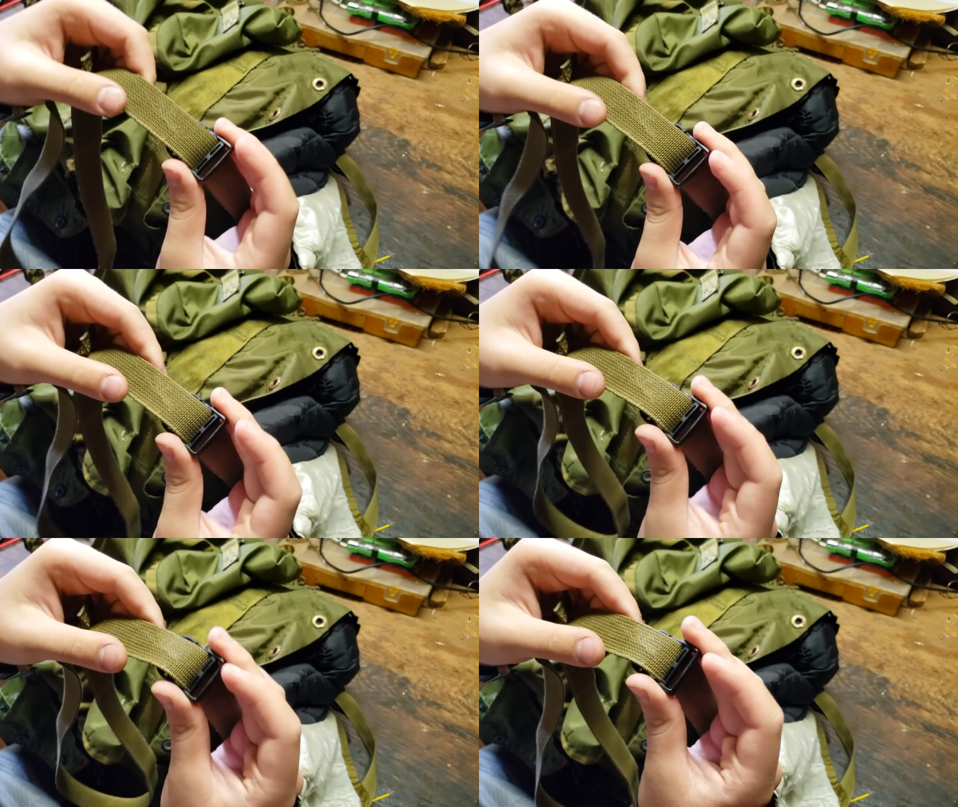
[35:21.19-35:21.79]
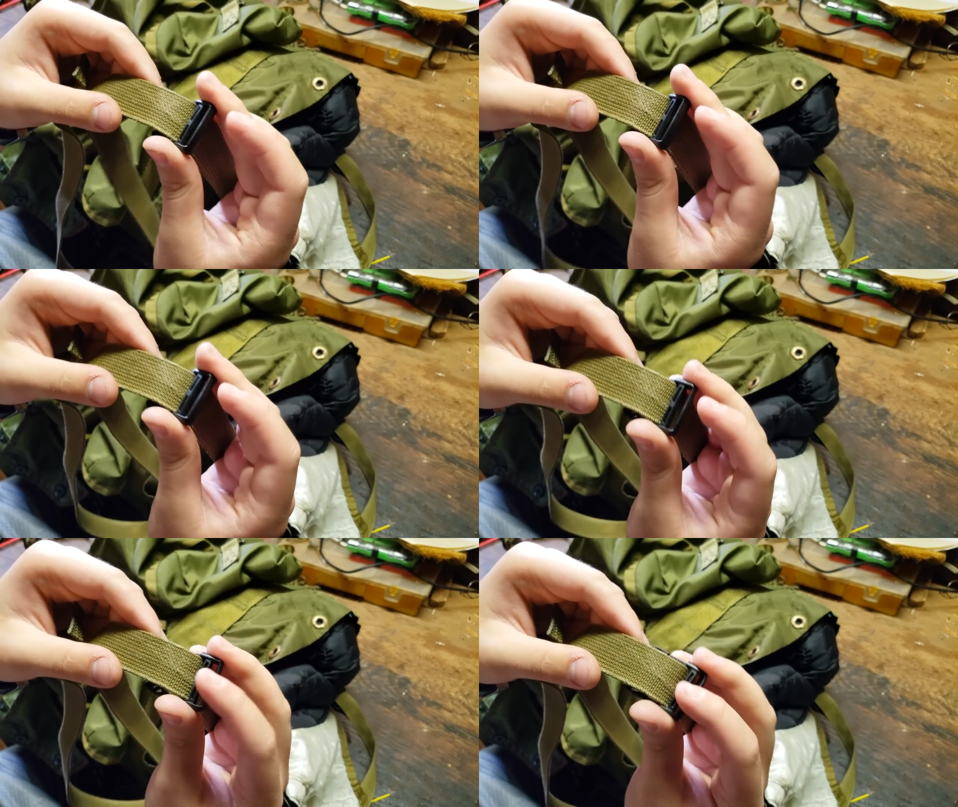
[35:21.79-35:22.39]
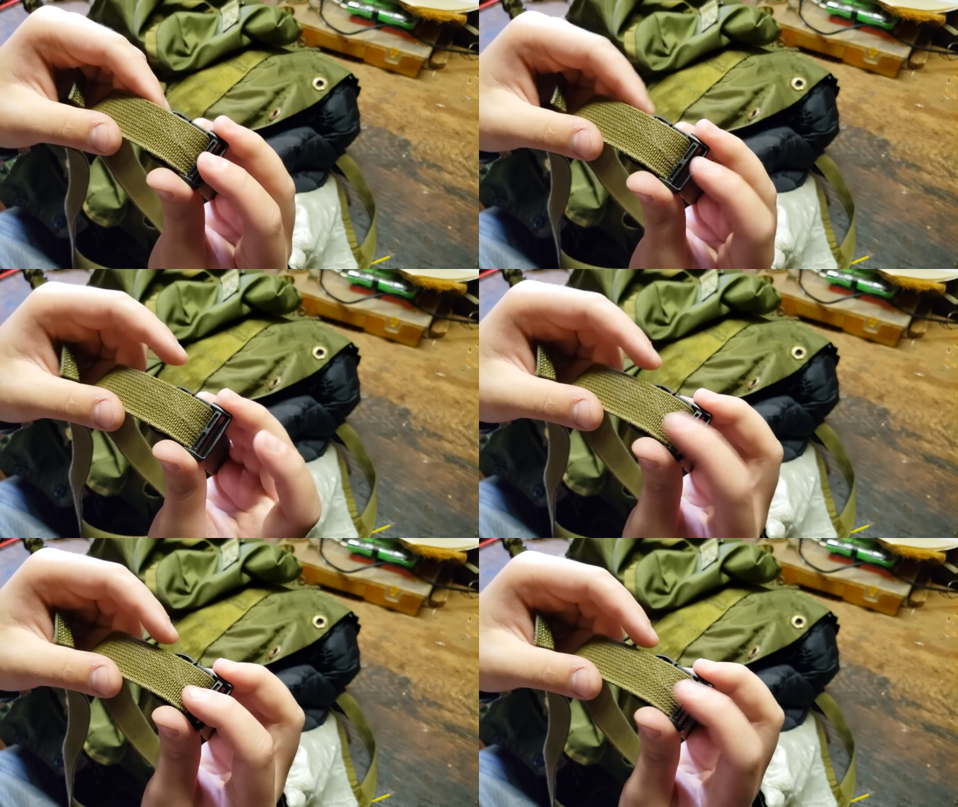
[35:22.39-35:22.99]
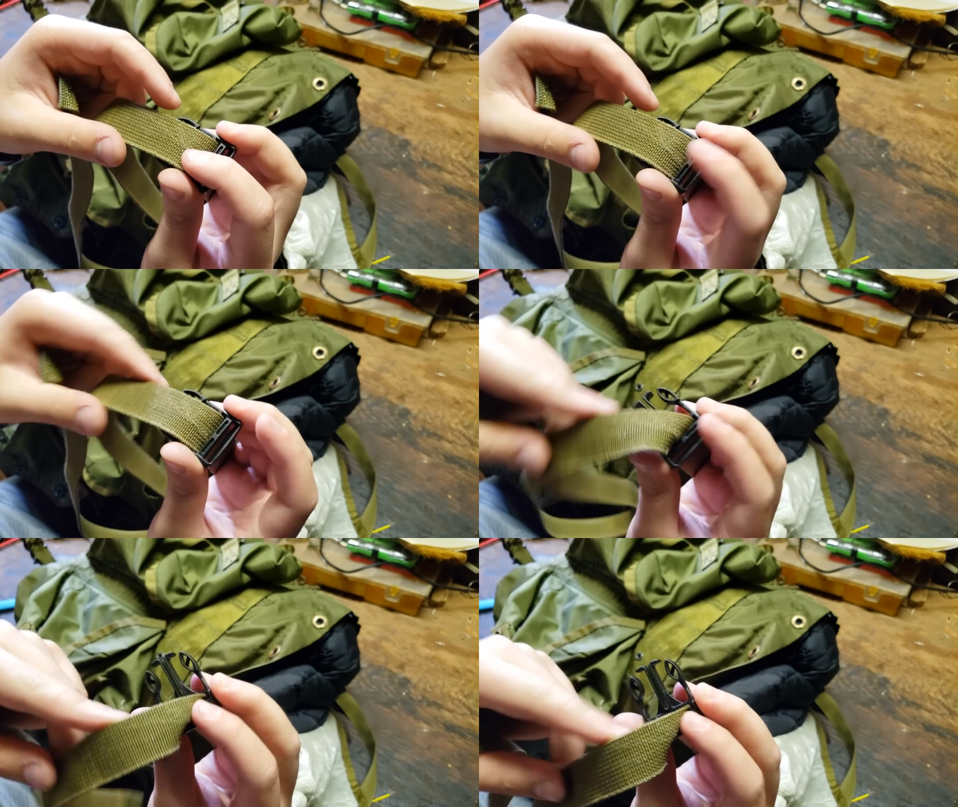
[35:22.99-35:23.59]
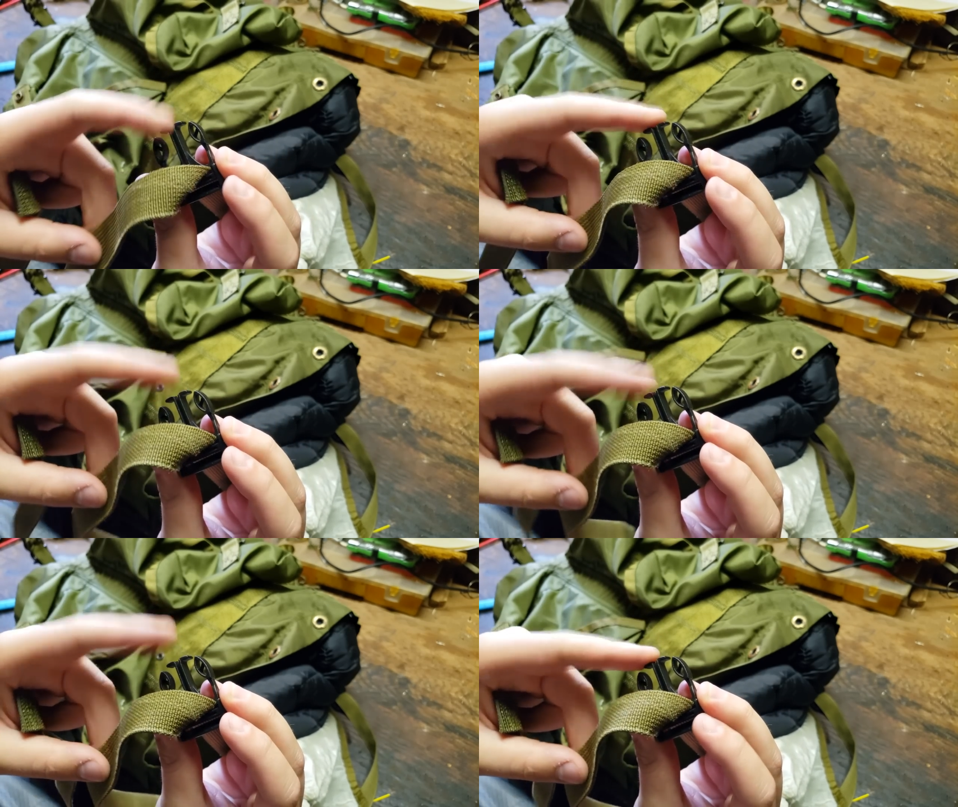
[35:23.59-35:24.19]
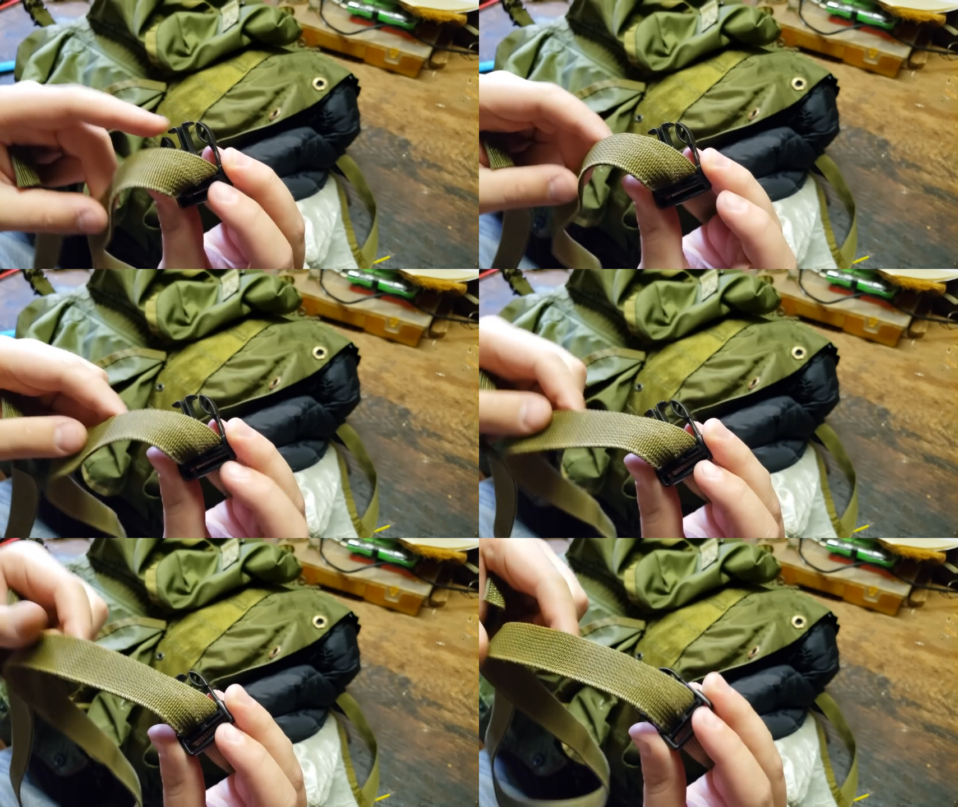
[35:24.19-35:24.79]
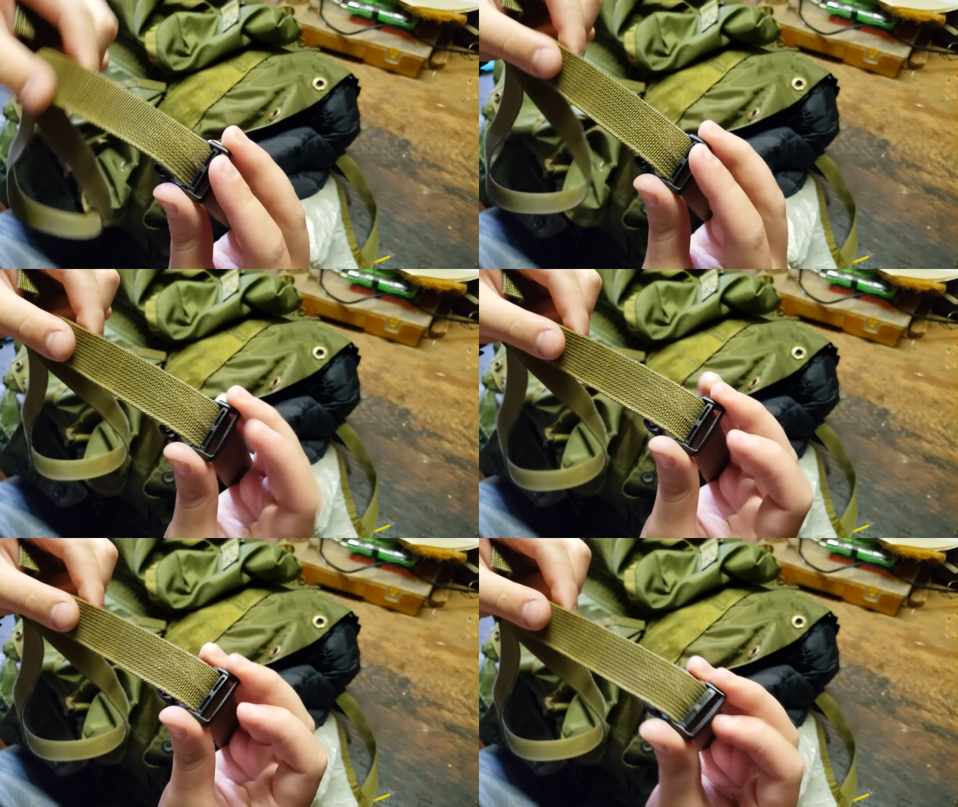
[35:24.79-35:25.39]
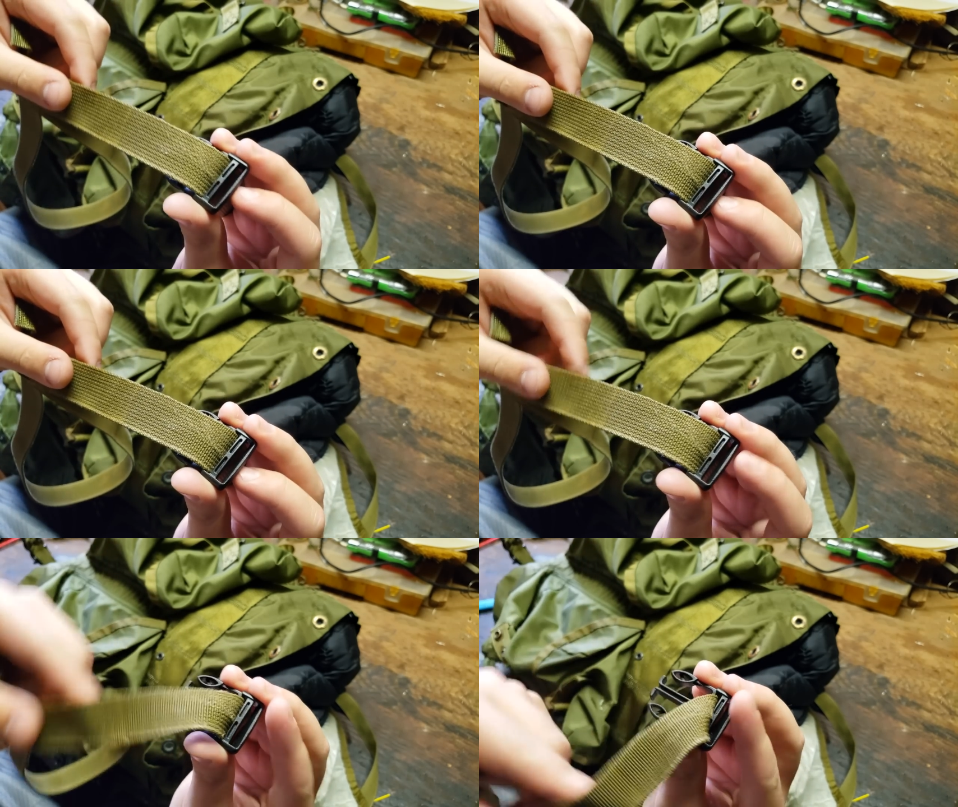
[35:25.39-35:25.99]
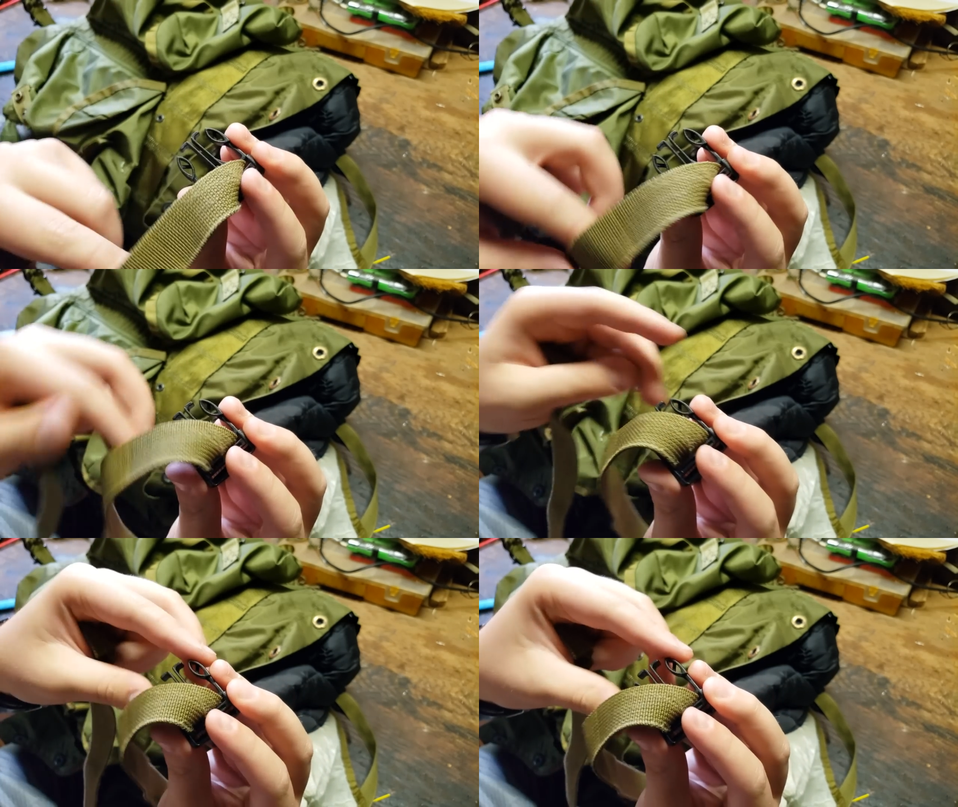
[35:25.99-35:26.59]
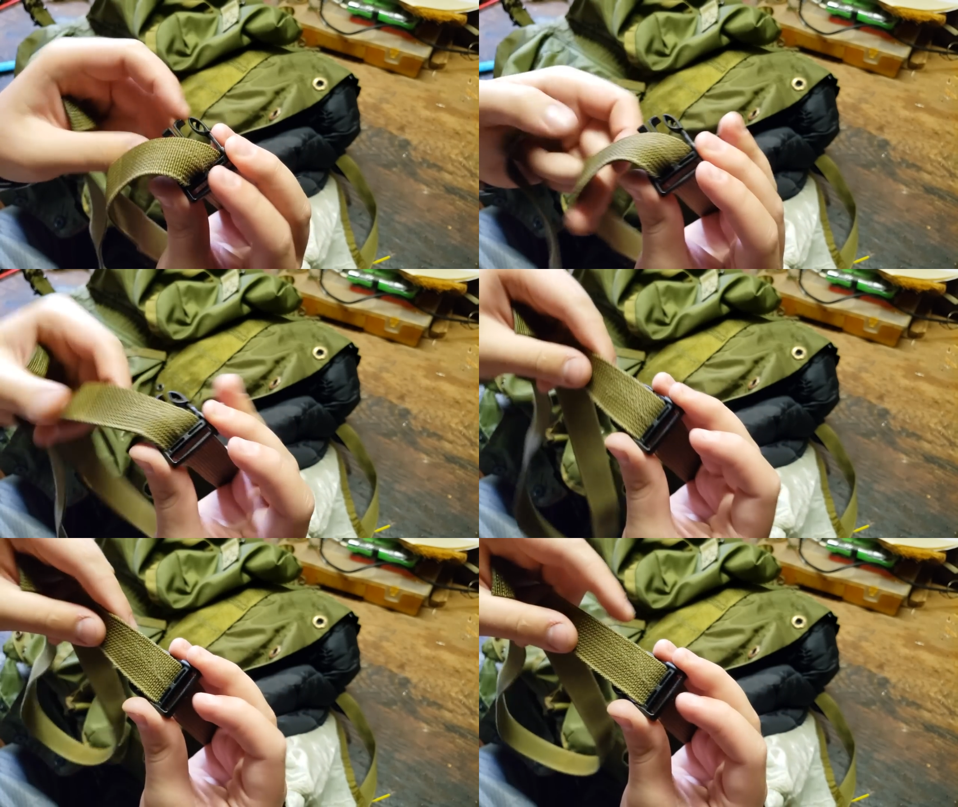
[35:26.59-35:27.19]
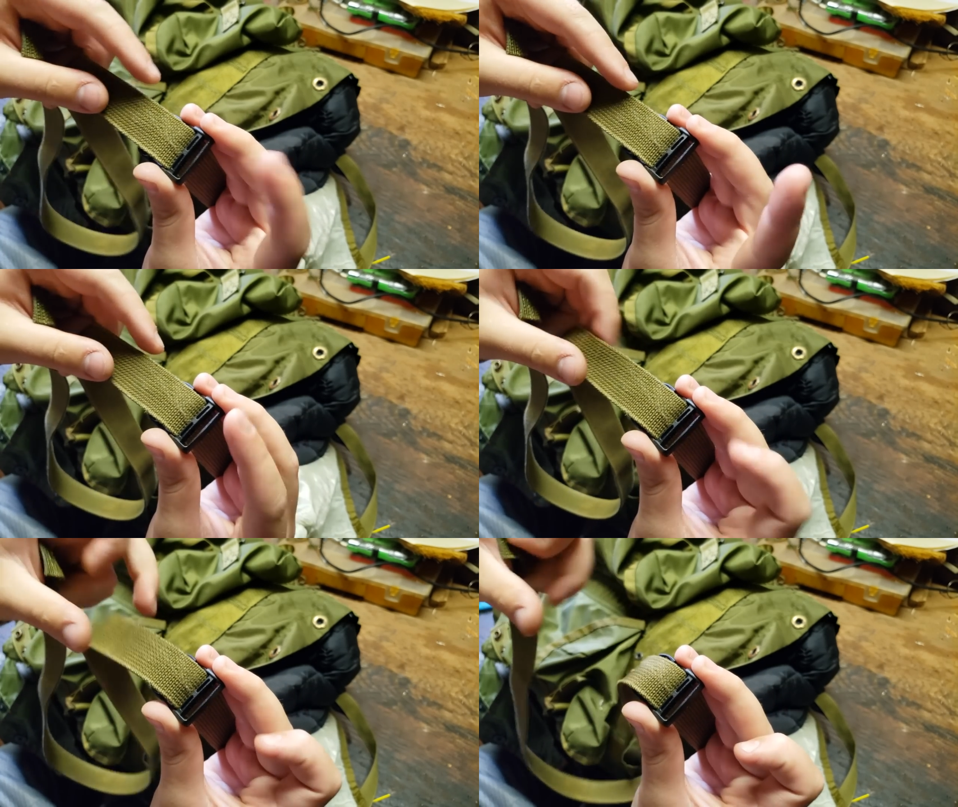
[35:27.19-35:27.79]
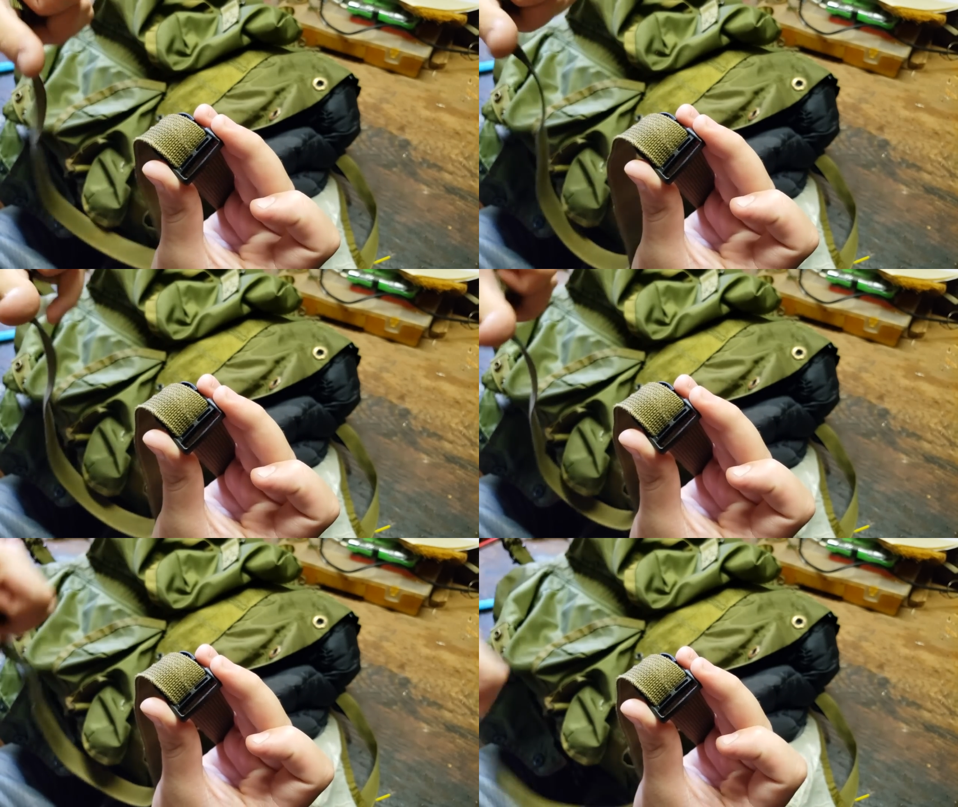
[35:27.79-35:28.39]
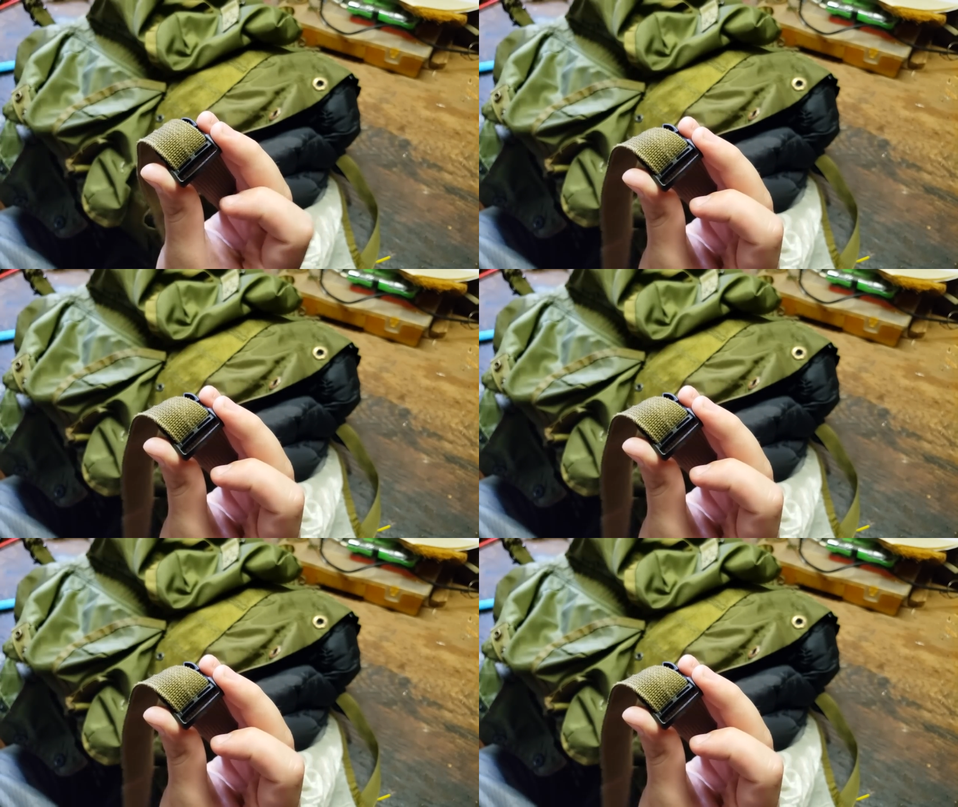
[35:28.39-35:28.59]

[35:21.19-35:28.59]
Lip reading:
[unreadable: no face in view]